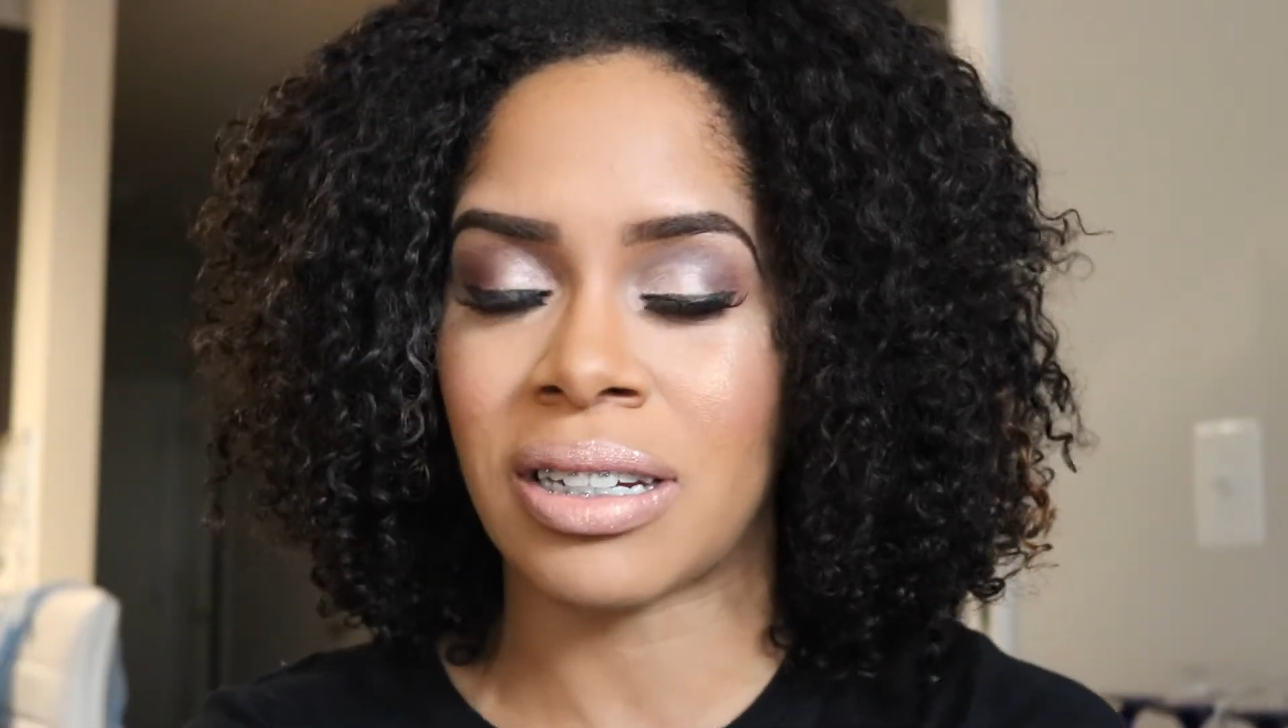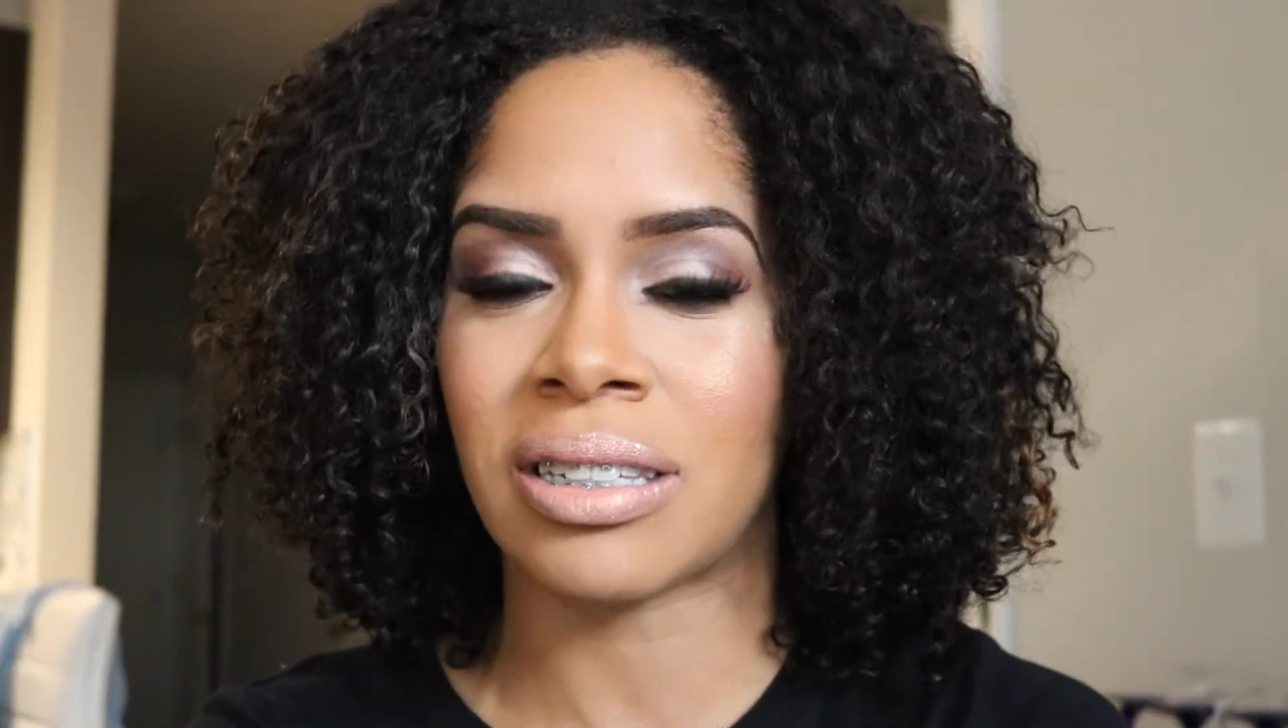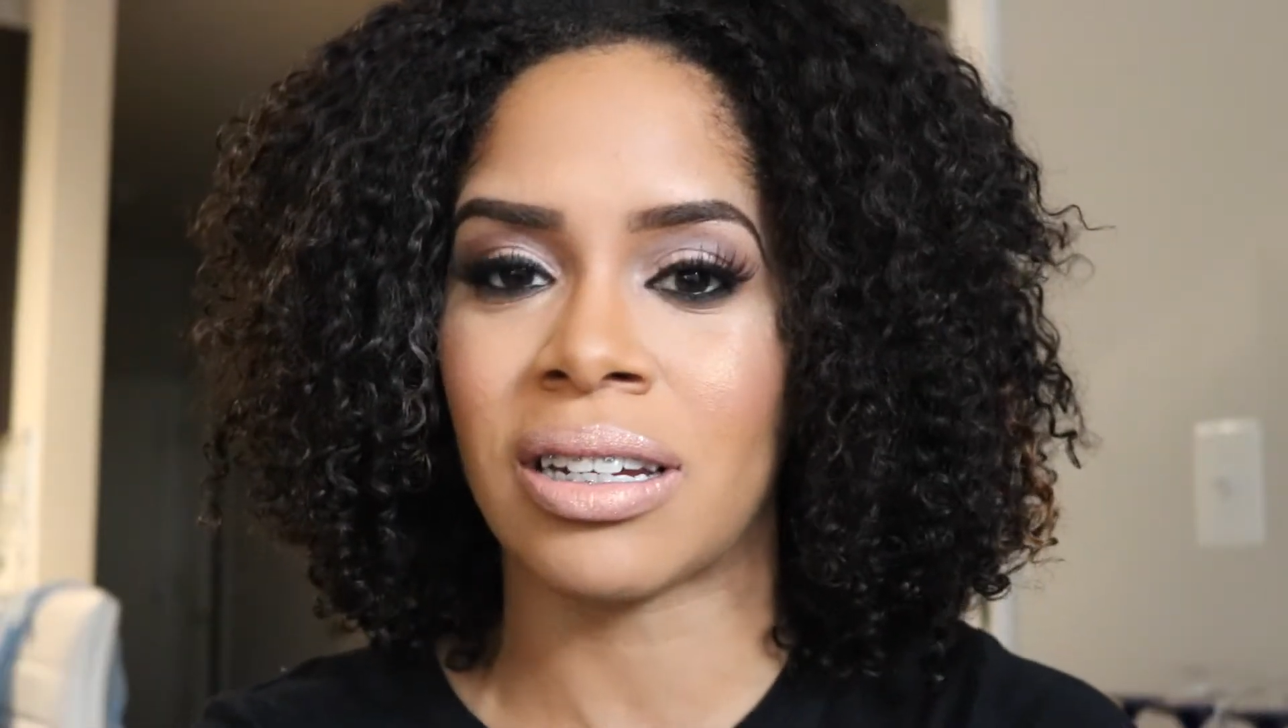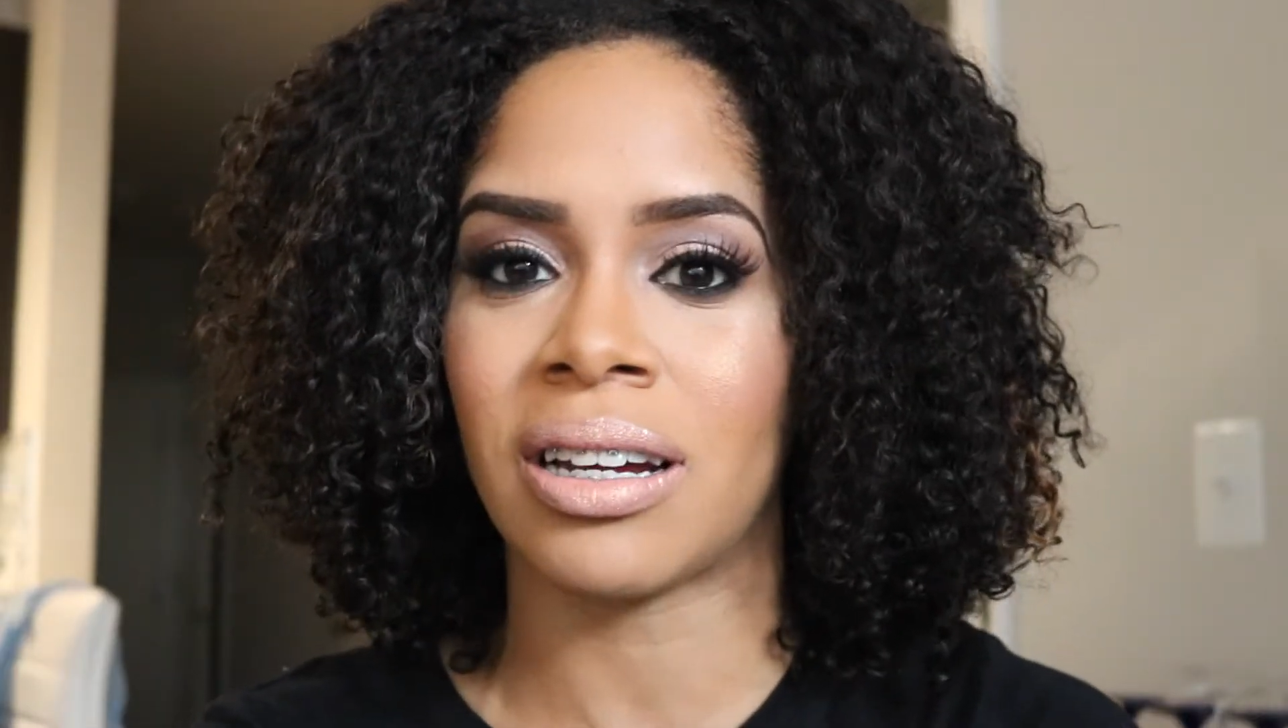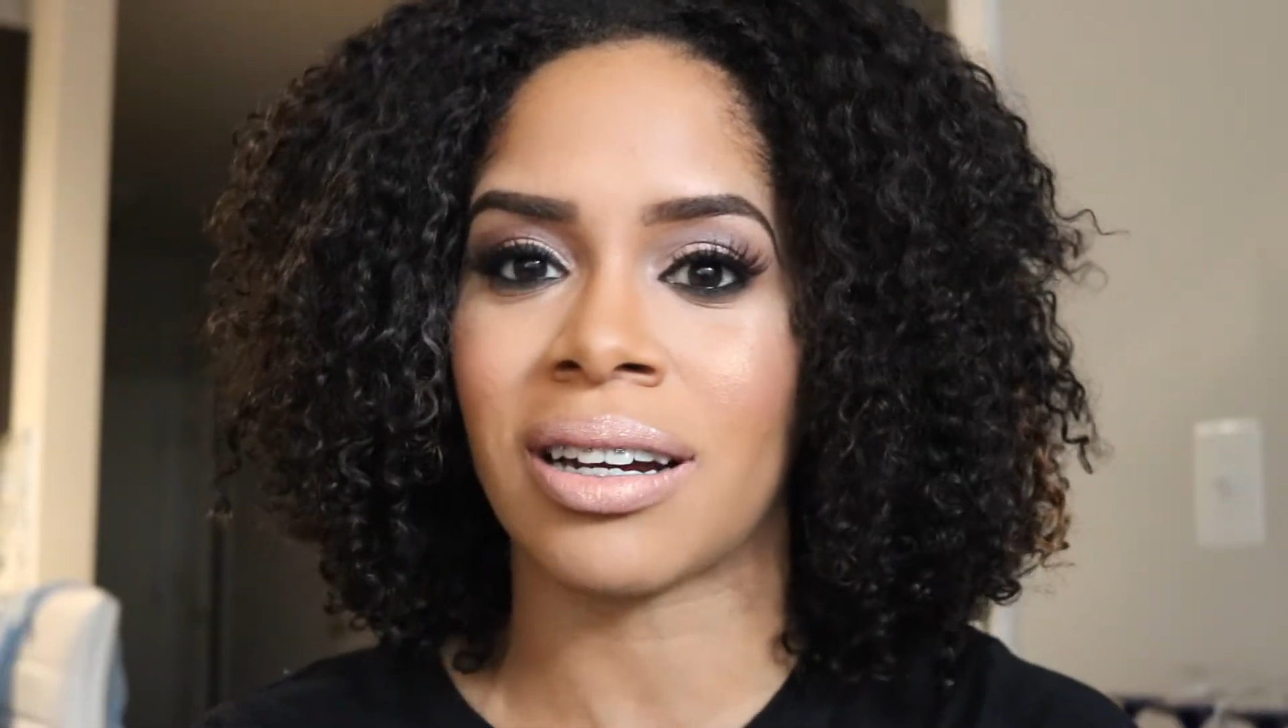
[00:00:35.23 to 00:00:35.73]

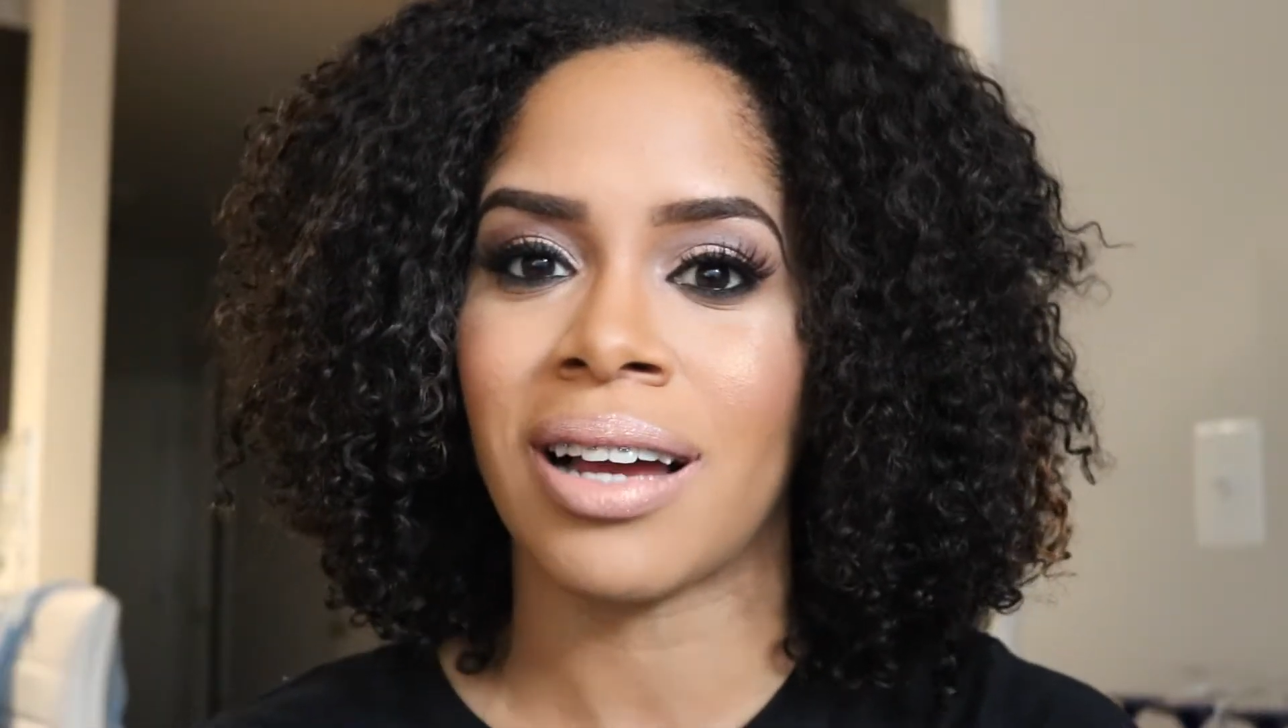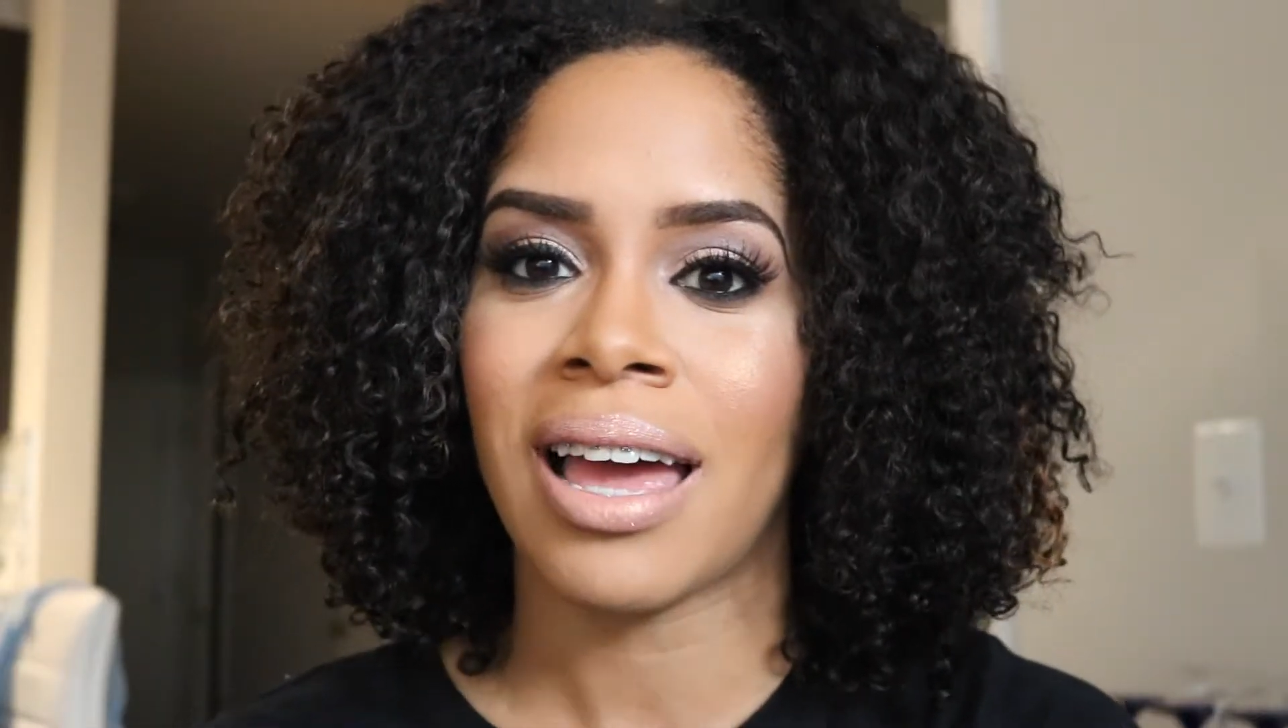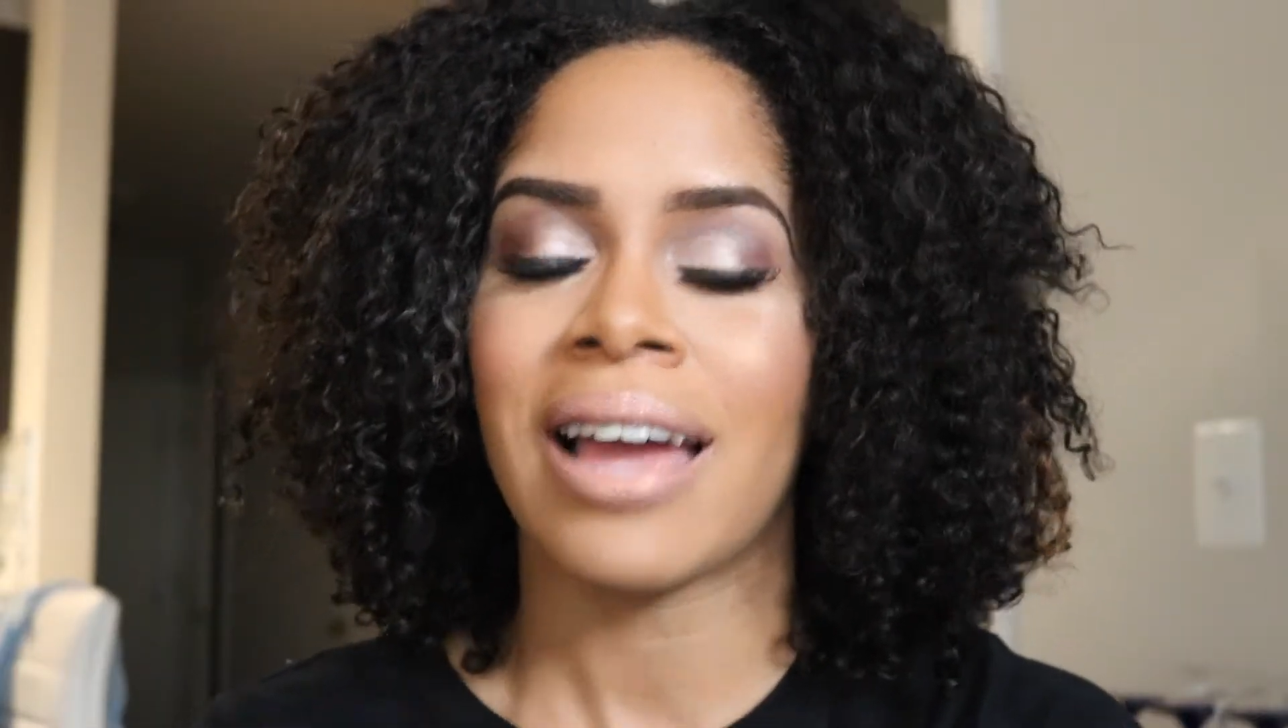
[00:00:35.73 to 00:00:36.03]
this look,